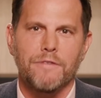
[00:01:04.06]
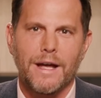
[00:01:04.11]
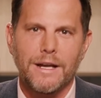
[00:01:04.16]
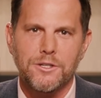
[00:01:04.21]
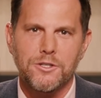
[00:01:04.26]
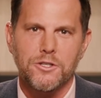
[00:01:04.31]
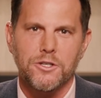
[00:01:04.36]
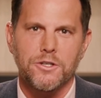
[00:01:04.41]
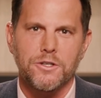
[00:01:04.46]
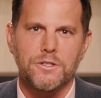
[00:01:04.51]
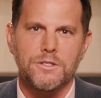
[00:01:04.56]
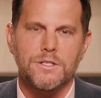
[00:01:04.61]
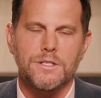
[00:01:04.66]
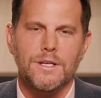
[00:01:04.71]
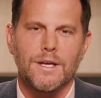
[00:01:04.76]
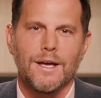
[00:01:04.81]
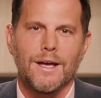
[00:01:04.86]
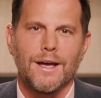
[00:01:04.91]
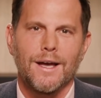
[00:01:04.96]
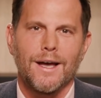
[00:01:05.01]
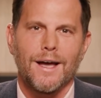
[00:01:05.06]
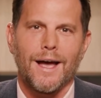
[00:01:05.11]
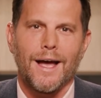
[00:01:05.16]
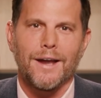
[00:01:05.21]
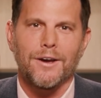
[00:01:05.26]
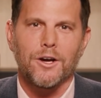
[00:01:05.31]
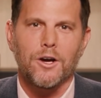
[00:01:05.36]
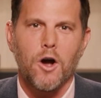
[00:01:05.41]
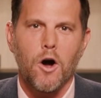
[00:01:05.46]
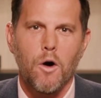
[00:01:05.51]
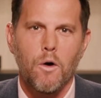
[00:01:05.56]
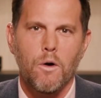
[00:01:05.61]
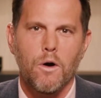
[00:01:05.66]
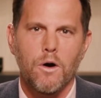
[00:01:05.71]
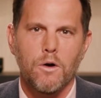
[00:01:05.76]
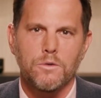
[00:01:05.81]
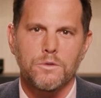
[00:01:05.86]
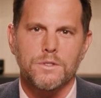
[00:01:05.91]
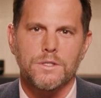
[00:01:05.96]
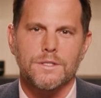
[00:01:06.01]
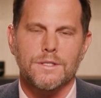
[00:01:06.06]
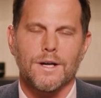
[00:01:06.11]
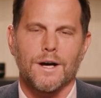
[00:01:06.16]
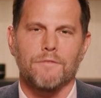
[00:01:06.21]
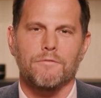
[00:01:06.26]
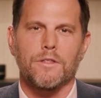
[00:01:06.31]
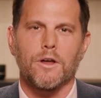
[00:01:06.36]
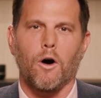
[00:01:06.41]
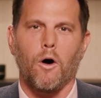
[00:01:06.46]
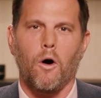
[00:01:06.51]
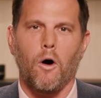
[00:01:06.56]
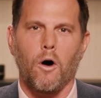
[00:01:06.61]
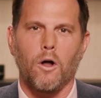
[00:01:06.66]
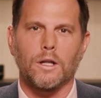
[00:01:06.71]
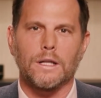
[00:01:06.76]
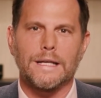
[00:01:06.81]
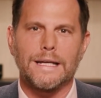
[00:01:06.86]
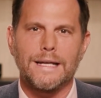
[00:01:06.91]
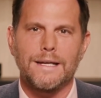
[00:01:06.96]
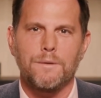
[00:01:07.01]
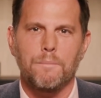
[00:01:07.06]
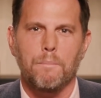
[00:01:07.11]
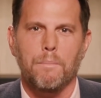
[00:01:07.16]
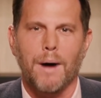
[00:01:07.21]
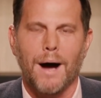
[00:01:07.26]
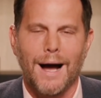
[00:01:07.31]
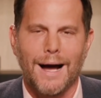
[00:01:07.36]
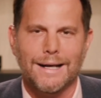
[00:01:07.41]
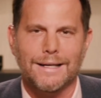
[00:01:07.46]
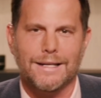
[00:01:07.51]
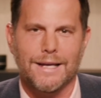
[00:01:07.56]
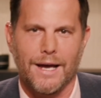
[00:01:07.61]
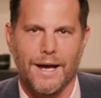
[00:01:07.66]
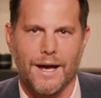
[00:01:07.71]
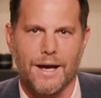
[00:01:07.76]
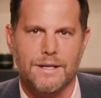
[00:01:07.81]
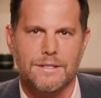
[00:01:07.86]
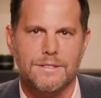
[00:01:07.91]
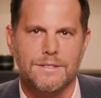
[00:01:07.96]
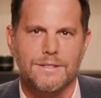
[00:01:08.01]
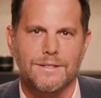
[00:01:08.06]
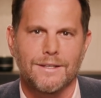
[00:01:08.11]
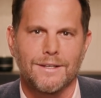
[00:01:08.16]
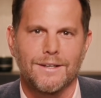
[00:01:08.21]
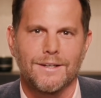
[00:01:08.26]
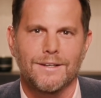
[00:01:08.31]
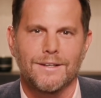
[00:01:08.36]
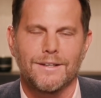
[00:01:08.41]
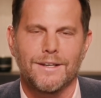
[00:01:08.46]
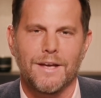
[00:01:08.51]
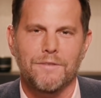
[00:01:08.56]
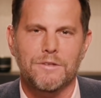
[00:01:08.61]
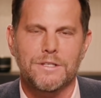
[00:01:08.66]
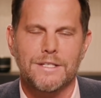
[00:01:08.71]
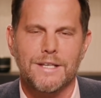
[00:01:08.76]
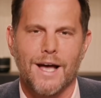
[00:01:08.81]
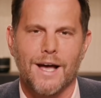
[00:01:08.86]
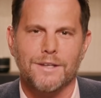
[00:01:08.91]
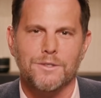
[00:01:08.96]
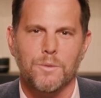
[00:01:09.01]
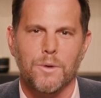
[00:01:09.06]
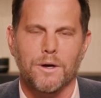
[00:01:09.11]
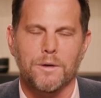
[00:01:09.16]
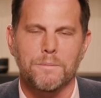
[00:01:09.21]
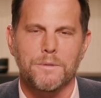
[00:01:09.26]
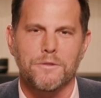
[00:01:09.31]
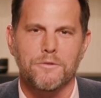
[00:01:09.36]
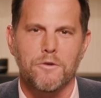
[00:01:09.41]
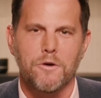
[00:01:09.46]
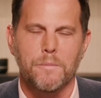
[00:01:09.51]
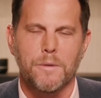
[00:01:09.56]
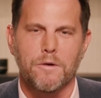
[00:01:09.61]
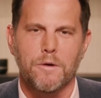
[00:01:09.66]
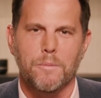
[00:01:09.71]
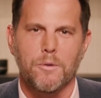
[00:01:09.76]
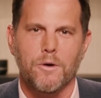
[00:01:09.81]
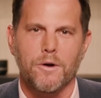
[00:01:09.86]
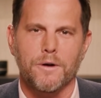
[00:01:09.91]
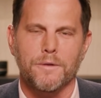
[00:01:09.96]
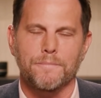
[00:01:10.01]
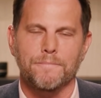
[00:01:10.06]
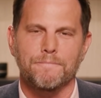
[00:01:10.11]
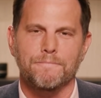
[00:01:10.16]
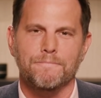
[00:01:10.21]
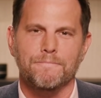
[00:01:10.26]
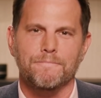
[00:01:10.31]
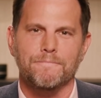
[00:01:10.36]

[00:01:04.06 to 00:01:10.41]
Ventures, and a co host of the All In podcast. David Sacks, welcome to the Rubin Report.